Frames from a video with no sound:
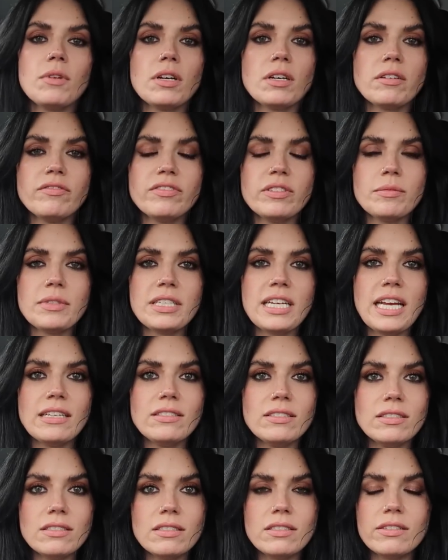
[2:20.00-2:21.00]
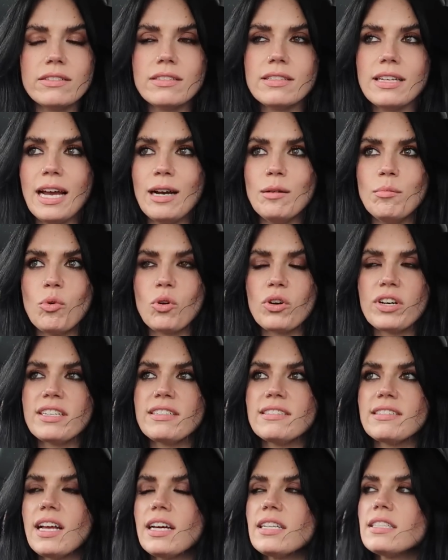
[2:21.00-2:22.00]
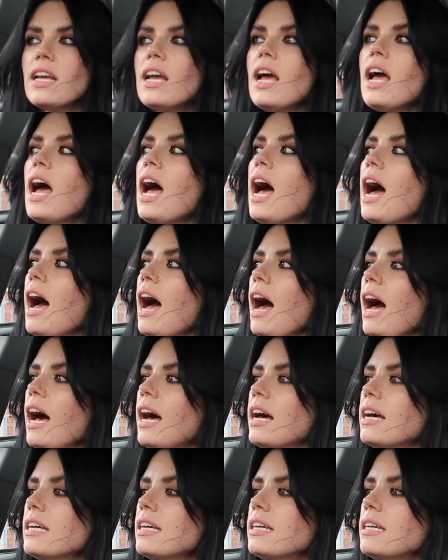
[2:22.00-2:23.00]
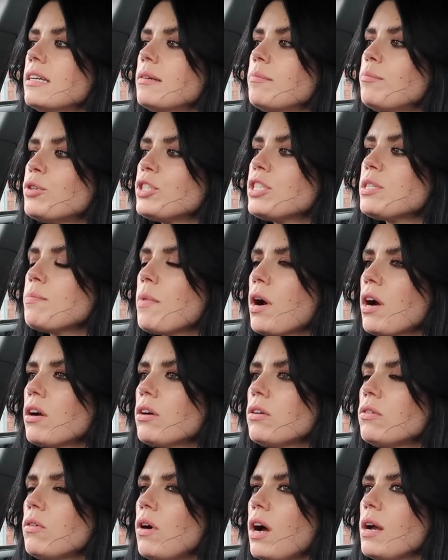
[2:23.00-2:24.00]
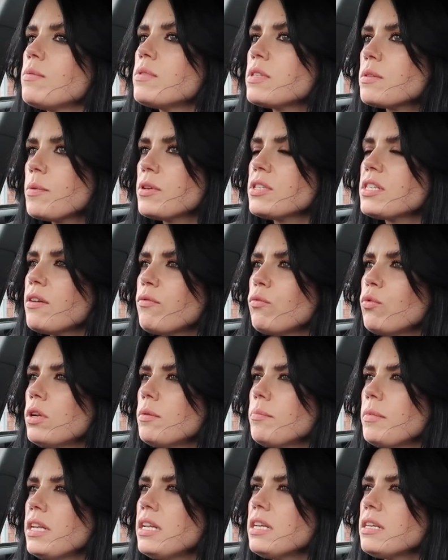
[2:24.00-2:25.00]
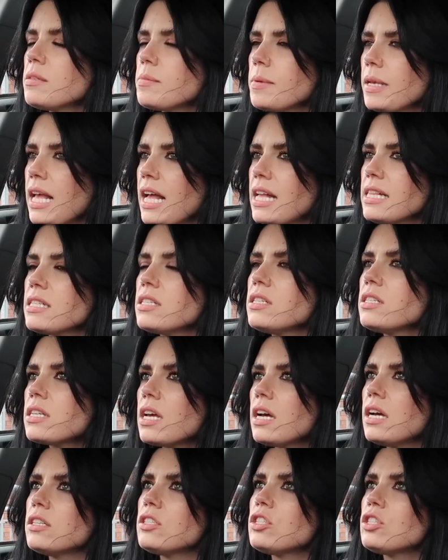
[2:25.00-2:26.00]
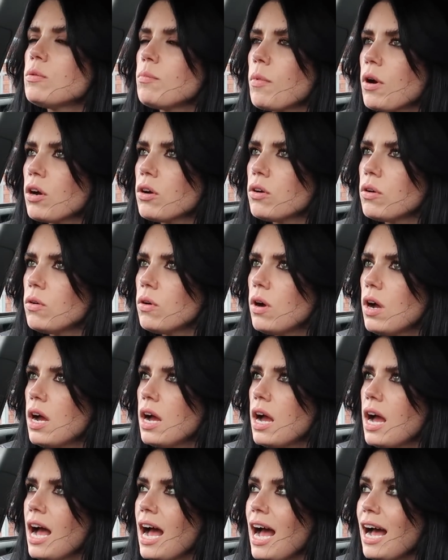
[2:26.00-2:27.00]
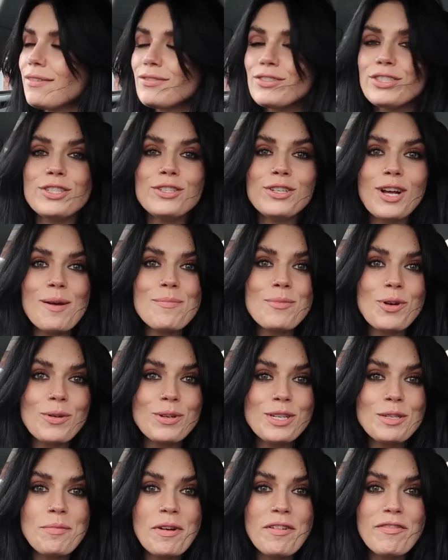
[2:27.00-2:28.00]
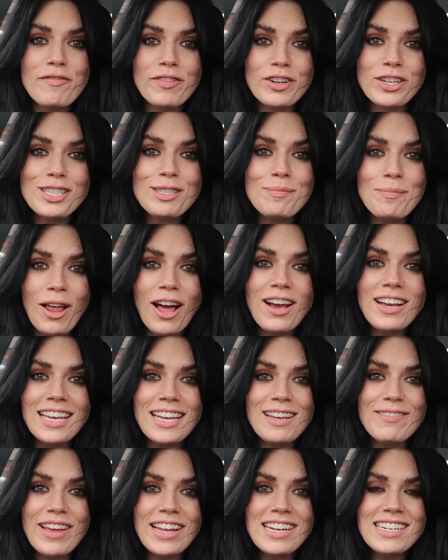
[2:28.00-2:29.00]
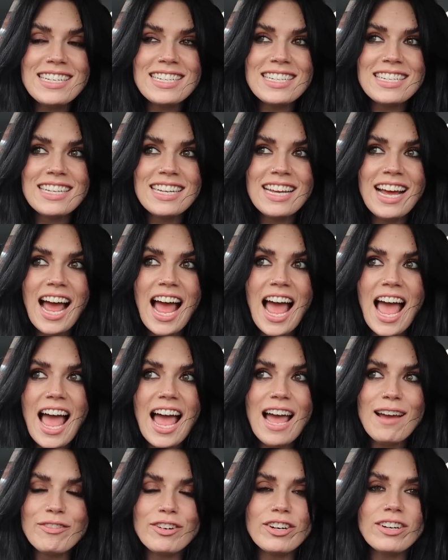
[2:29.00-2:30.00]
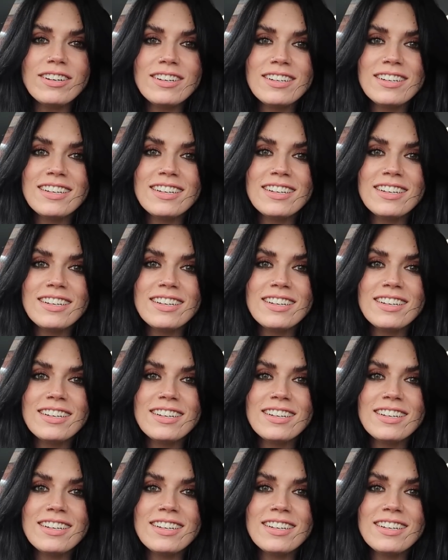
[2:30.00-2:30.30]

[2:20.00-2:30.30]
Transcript: going to film an accountant because how boring is that? But tomorrow, I was supposed to have one meeting. It's been cancelled. Tomorrow afternoon, I'm going to my first vlogging event ever